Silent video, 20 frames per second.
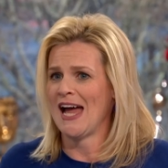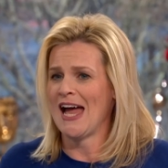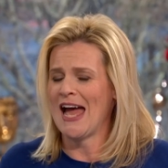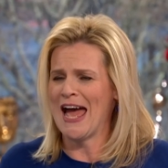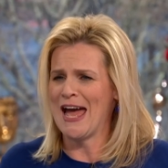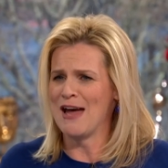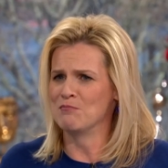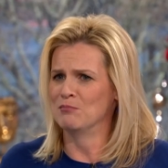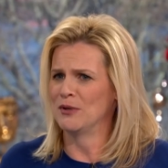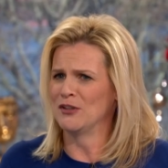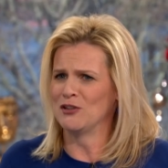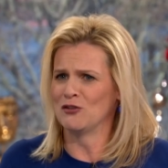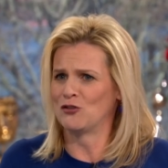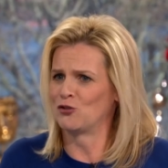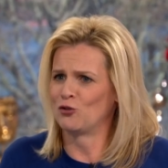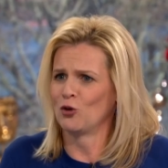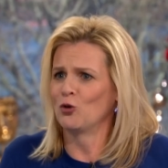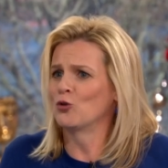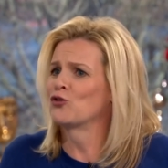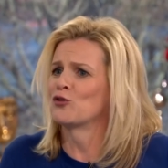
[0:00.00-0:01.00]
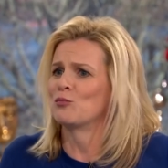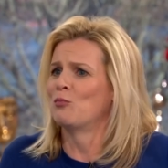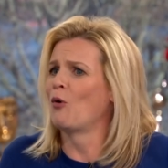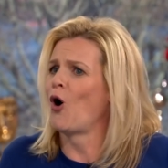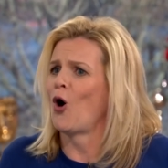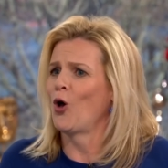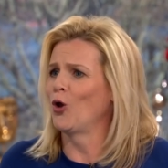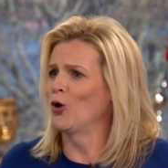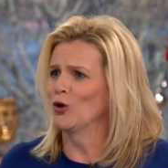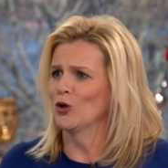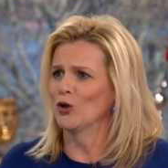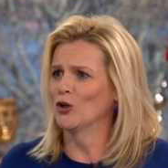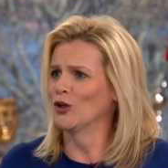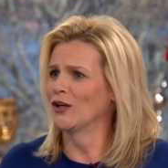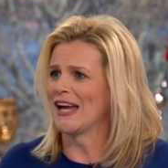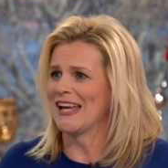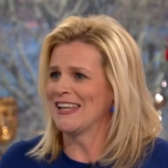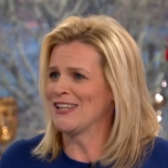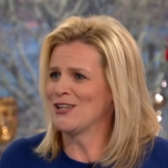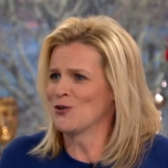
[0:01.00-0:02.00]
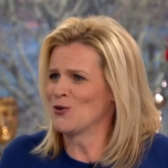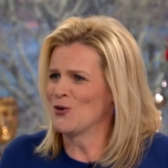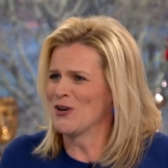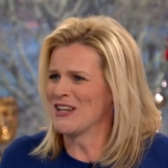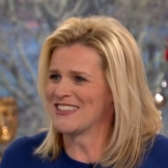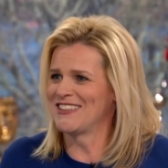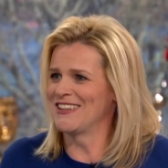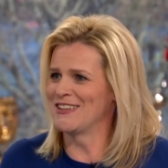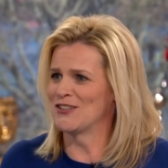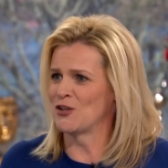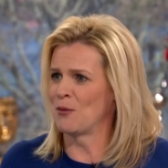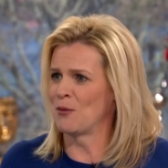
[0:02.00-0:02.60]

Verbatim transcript: um, but so small. Uh, you know, it's it's